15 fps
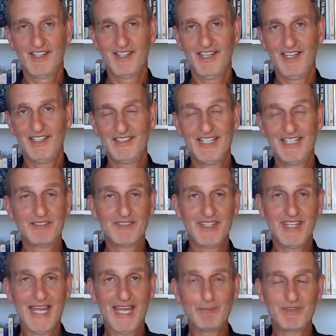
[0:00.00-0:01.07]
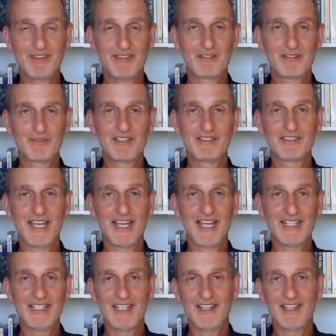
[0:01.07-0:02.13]
Uh, not the absence of
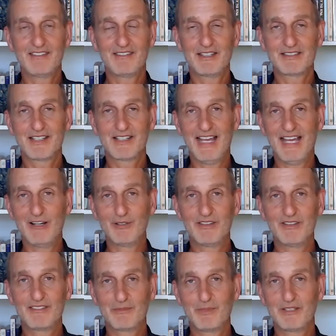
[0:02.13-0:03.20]
anxiety is that counts,